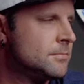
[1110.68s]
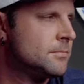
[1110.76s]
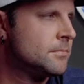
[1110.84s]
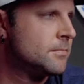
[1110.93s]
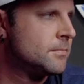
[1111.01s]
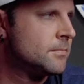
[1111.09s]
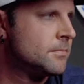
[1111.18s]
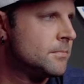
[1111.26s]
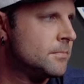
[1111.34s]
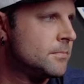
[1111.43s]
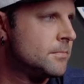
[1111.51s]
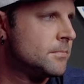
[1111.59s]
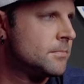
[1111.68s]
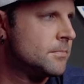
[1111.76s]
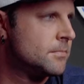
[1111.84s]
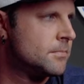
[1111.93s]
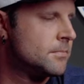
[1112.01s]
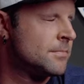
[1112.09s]

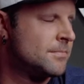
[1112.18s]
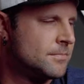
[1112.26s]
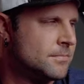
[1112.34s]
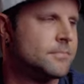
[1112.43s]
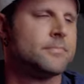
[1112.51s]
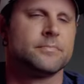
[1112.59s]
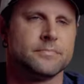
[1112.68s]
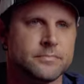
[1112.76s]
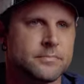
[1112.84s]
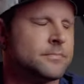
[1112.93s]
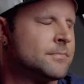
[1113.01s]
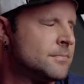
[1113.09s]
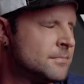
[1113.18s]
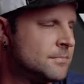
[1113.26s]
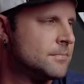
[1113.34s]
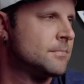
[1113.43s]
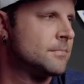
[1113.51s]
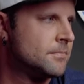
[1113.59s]

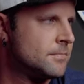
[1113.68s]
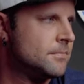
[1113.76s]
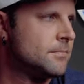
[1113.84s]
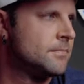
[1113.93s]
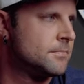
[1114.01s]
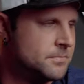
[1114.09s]
(silent)